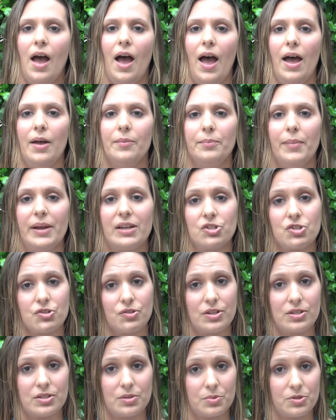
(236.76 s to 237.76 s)
And make sure
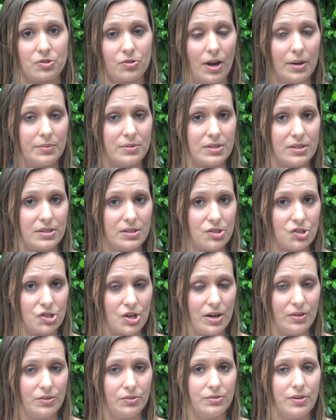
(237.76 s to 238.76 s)
you subscribe to this
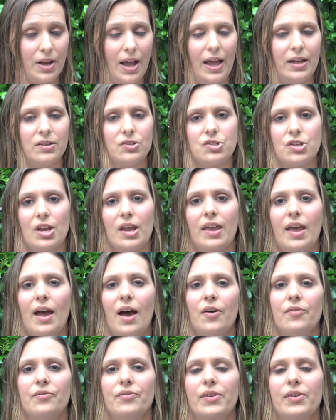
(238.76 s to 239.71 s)
channel and check out